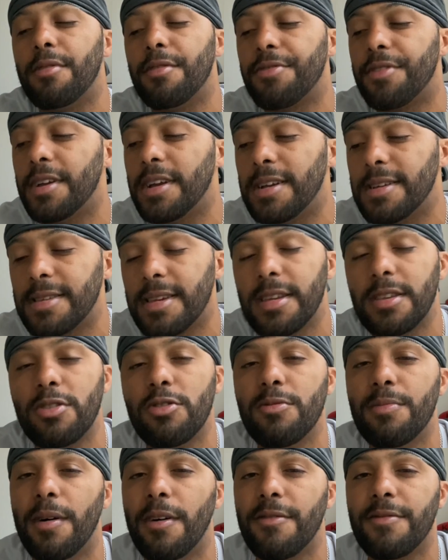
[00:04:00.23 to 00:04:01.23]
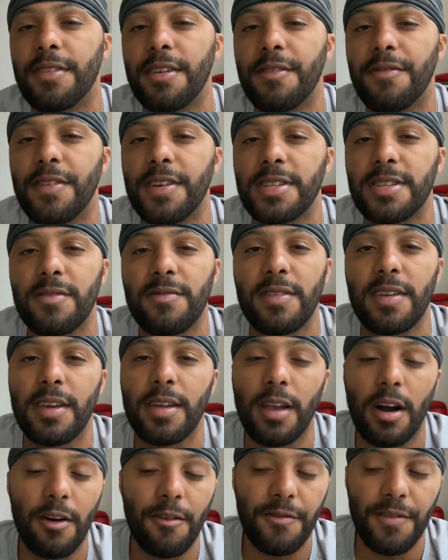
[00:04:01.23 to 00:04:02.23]
of things he do both defensively and
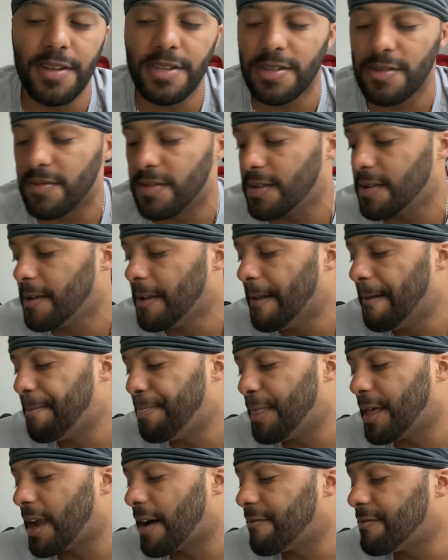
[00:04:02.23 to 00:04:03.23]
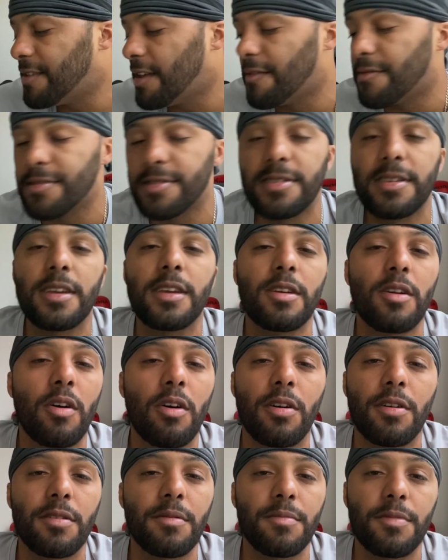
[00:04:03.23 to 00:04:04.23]
offensively that I've never seen
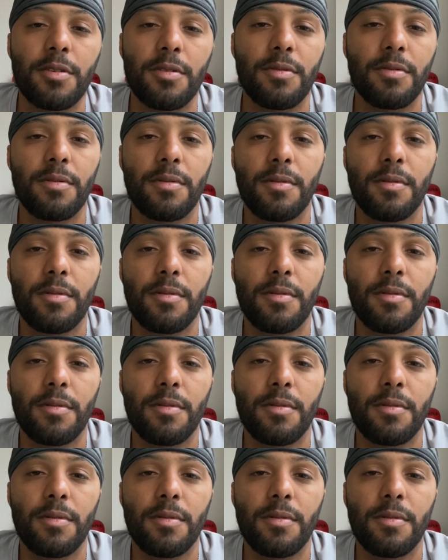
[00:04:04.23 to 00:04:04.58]
Artem do.